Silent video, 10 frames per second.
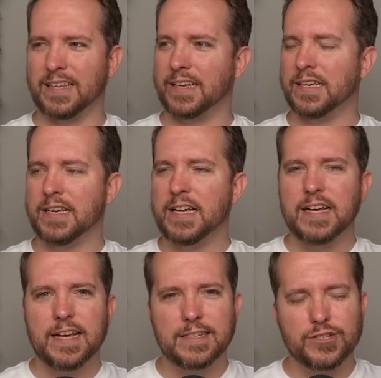Like,
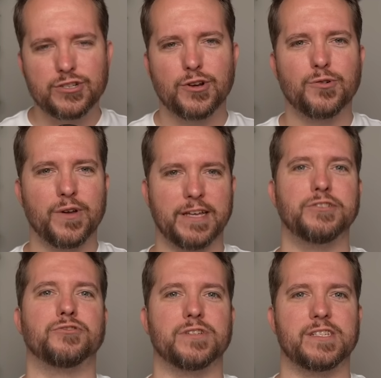it's so
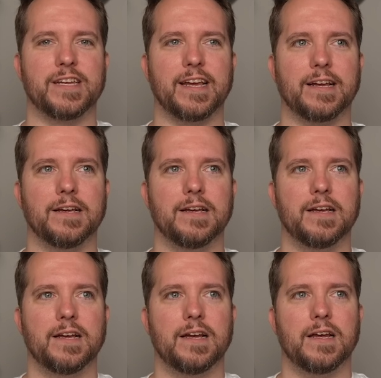interesting
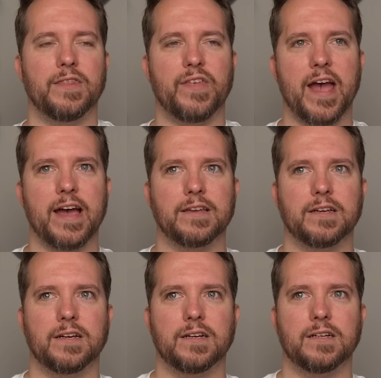that
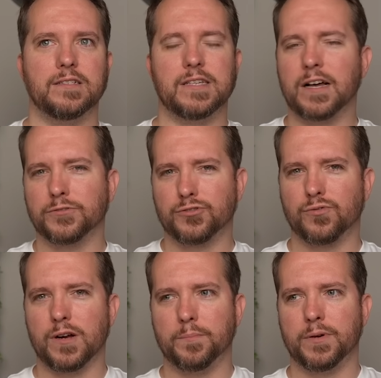Donald
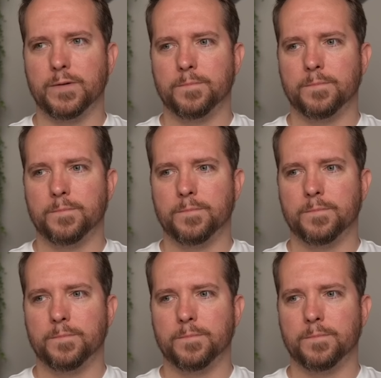Trump